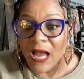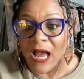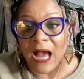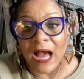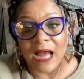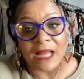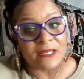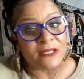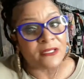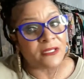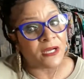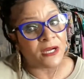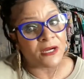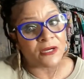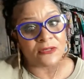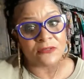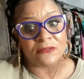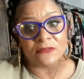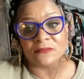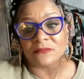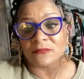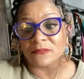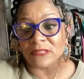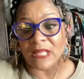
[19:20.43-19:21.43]
I
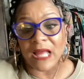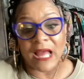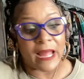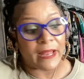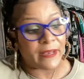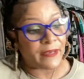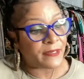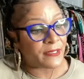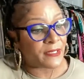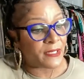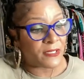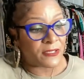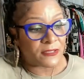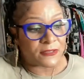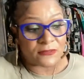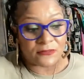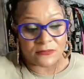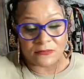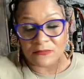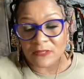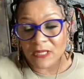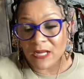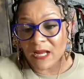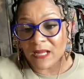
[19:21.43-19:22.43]
know, I
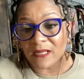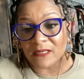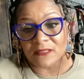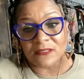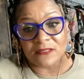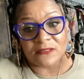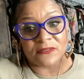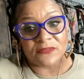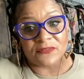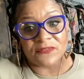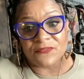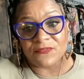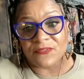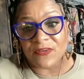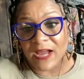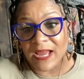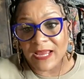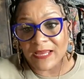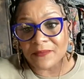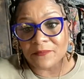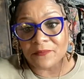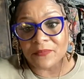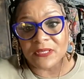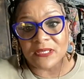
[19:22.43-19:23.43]
know, I know the
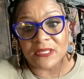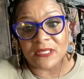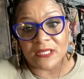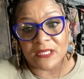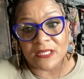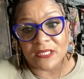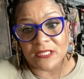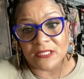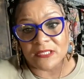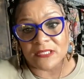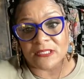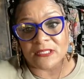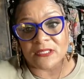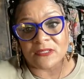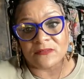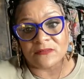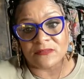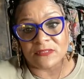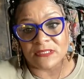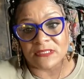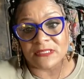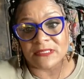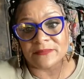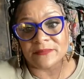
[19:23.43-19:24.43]
fight begins
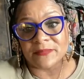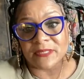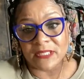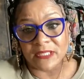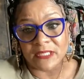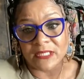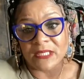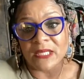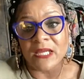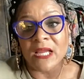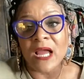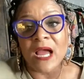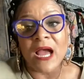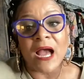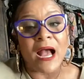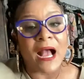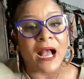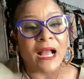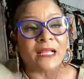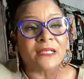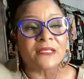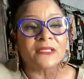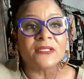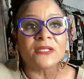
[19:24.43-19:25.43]
over his money.
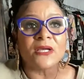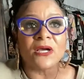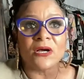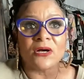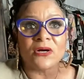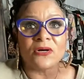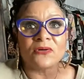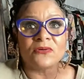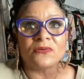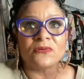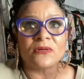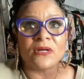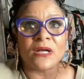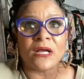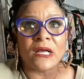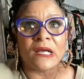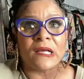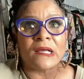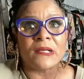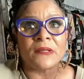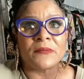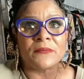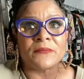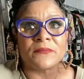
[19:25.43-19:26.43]
I know
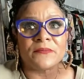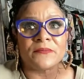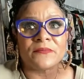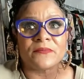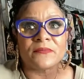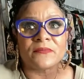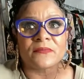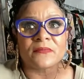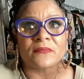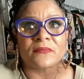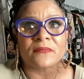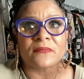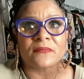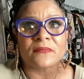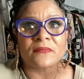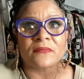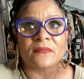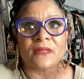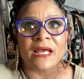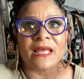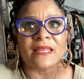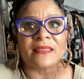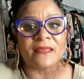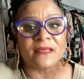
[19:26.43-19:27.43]
um
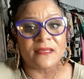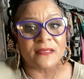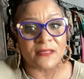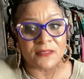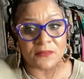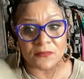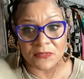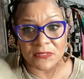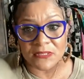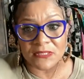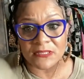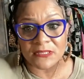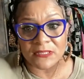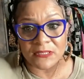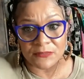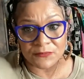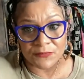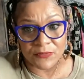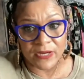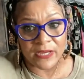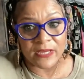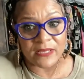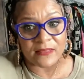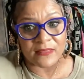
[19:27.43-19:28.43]
I think it
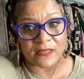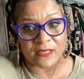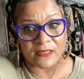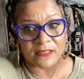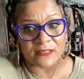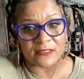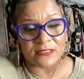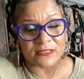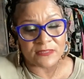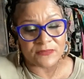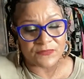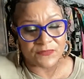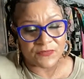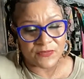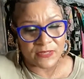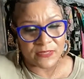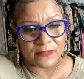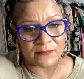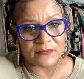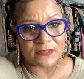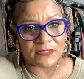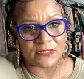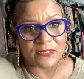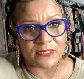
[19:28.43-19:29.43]
great that his
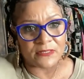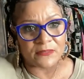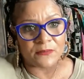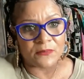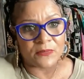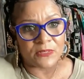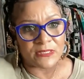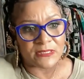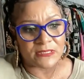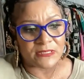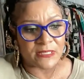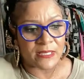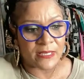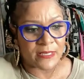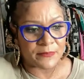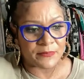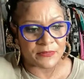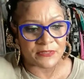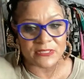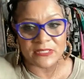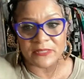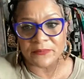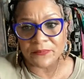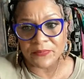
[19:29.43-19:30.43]
family was
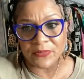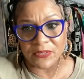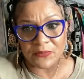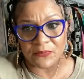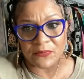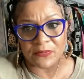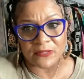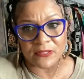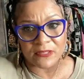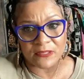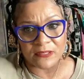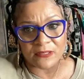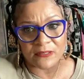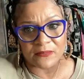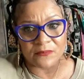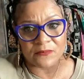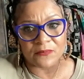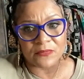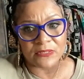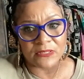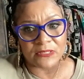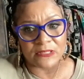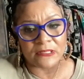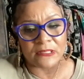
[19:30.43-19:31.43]
able to be with him
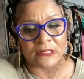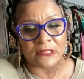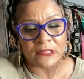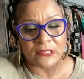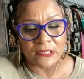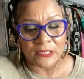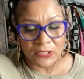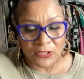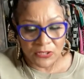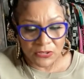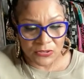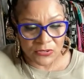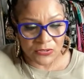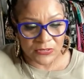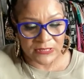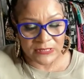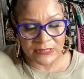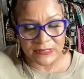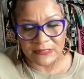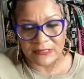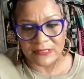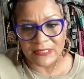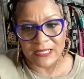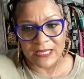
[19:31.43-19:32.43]
when, you know,
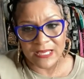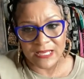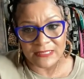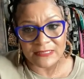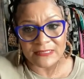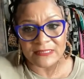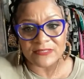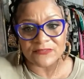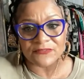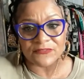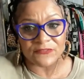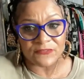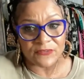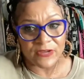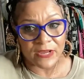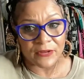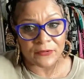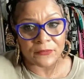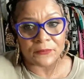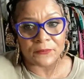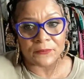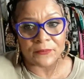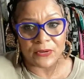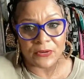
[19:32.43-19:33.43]
his last and final
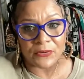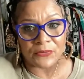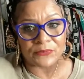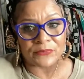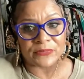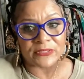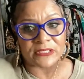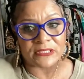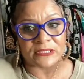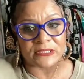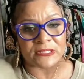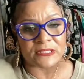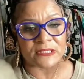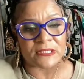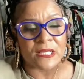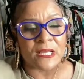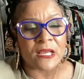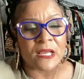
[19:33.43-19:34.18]
moments.